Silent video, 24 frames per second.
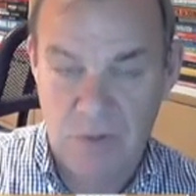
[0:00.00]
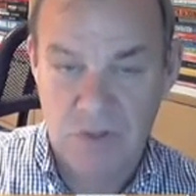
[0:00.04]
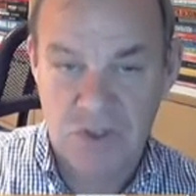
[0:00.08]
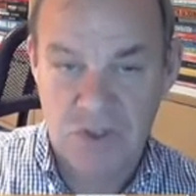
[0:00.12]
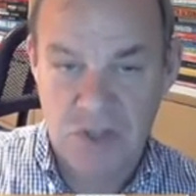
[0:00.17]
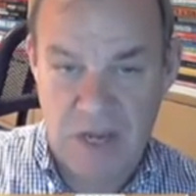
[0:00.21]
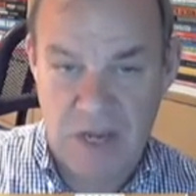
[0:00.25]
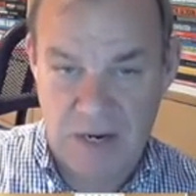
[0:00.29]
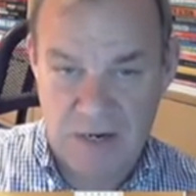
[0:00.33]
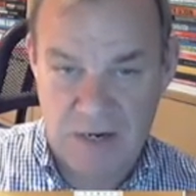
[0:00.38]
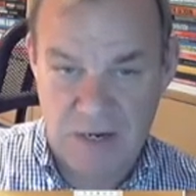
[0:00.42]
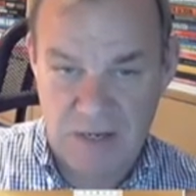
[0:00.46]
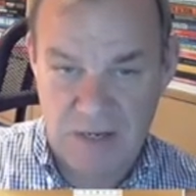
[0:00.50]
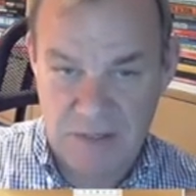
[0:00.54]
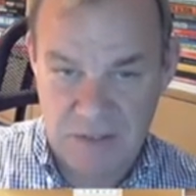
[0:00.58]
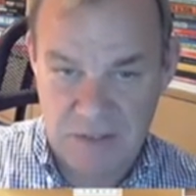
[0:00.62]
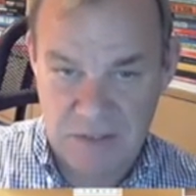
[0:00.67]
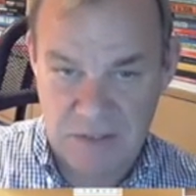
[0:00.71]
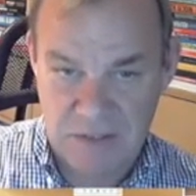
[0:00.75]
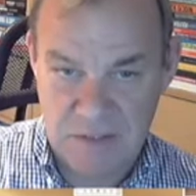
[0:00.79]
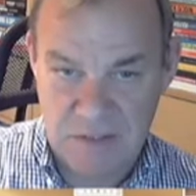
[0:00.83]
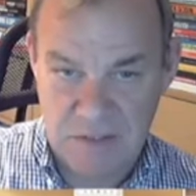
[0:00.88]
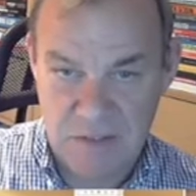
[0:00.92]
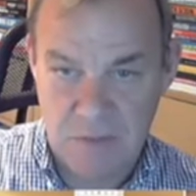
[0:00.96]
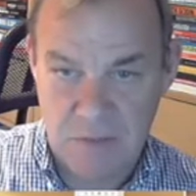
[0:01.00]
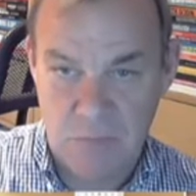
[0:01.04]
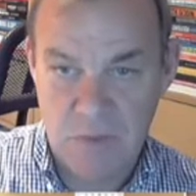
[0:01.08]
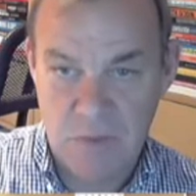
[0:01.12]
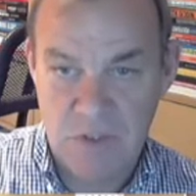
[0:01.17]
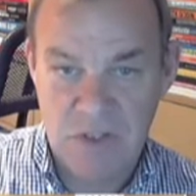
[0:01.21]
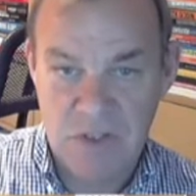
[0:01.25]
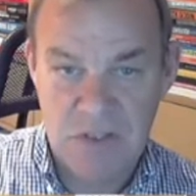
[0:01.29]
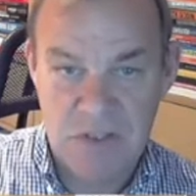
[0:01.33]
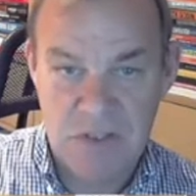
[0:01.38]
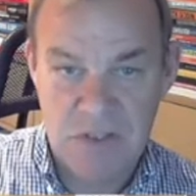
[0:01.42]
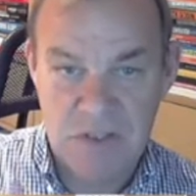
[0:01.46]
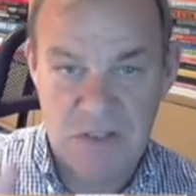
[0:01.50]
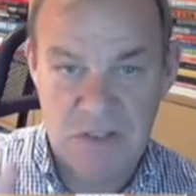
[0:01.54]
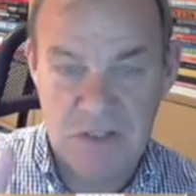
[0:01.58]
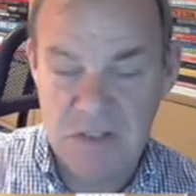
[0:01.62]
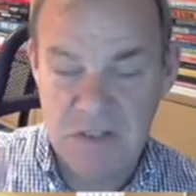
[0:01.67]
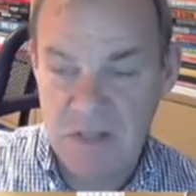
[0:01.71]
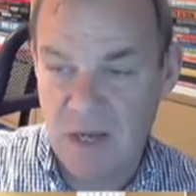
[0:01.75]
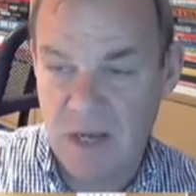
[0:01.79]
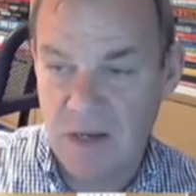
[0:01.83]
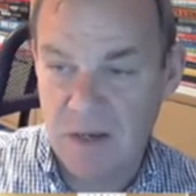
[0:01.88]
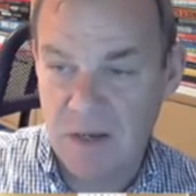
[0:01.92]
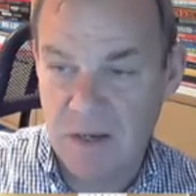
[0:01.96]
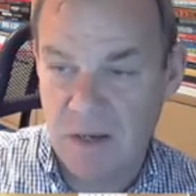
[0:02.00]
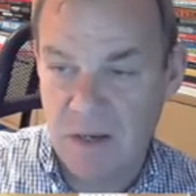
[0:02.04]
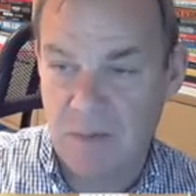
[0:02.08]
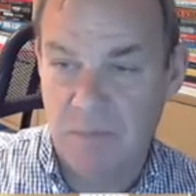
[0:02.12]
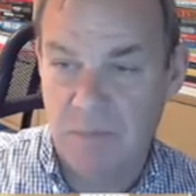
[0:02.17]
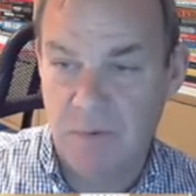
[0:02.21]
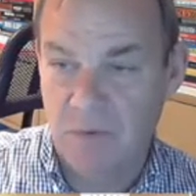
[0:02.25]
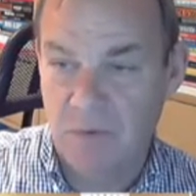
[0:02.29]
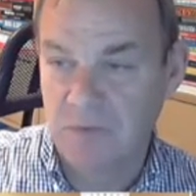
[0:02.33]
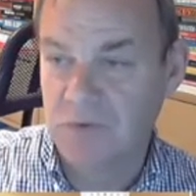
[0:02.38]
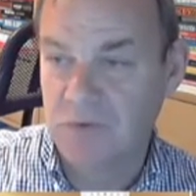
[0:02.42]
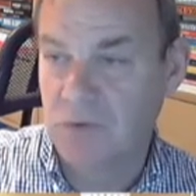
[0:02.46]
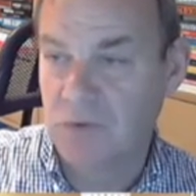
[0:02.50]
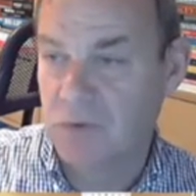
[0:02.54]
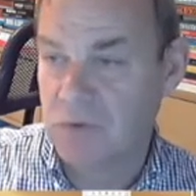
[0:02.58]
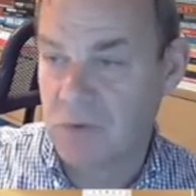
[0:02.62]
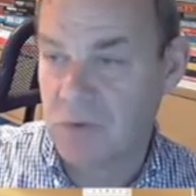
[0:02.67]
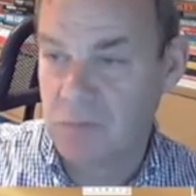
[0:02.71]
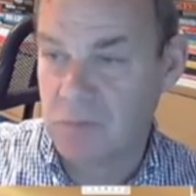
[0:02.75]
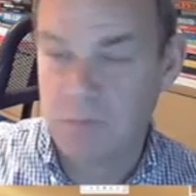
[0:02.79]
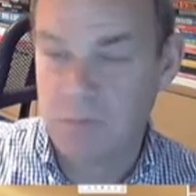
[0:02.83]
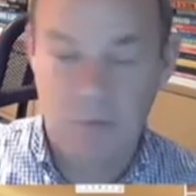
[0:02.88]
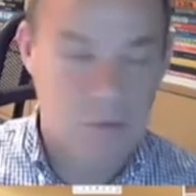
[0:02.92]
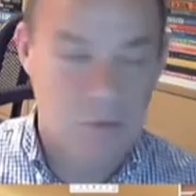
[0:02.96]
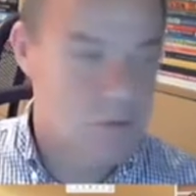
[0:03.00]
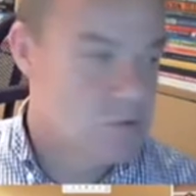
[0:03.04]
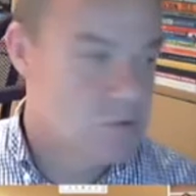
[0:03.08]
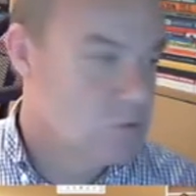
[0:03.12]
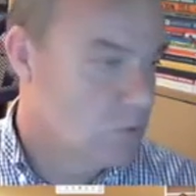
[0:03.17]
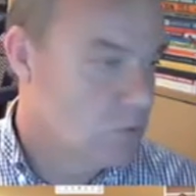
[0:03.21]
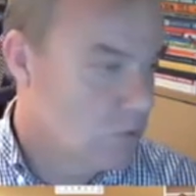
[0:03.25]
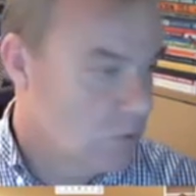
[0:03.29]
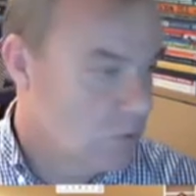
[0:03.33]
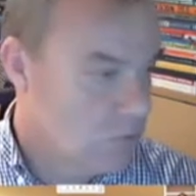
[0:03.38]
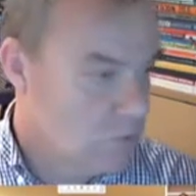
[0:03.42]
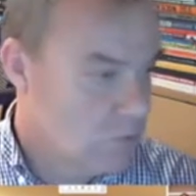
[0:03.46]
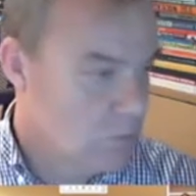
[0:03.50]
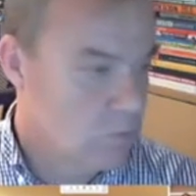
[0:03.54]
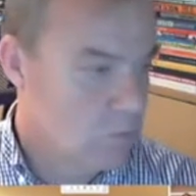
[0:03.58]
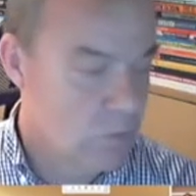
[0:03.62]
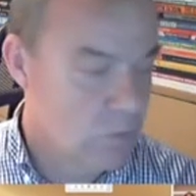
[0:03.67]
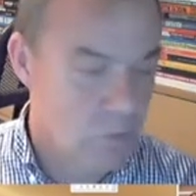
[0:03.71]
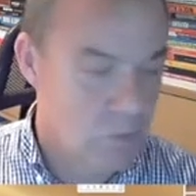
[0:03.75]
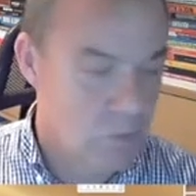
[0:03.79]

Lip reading: checklist, which is stuck up on your computer or on the wall,